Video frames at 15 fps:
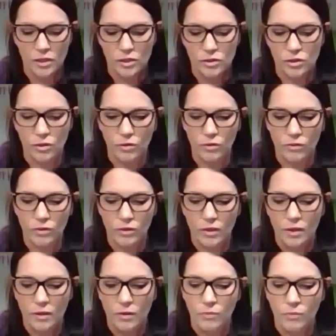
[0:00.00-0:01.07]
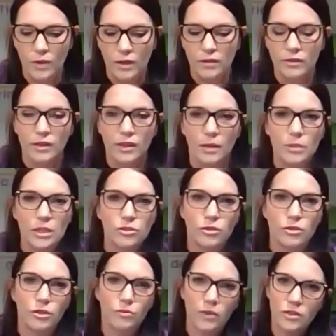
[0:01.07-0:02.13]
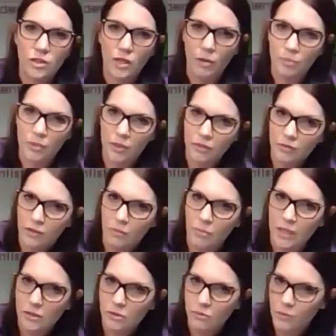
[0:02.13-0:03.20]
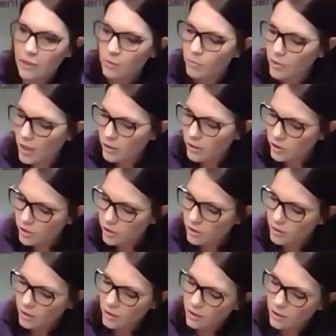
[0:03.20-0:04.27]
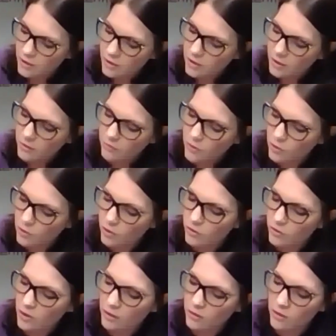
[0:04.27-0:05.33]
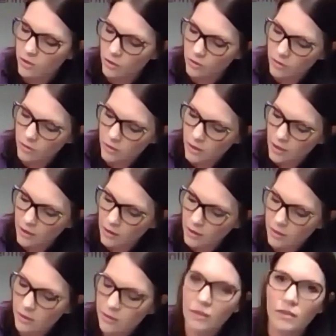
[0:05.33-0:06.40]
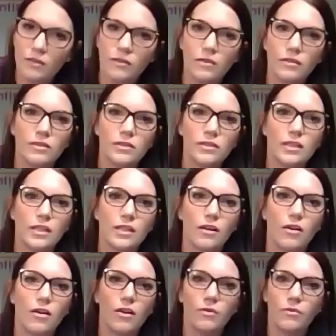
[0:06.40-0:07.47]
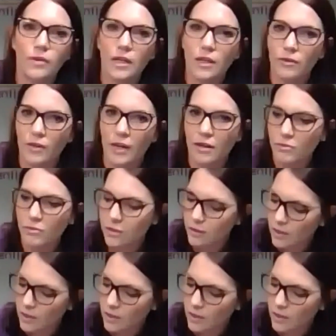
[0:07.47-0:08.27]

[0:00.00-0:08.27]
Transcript: So let me show you on Chomper. The best way to brush is if you use little circles like this to get all the way around.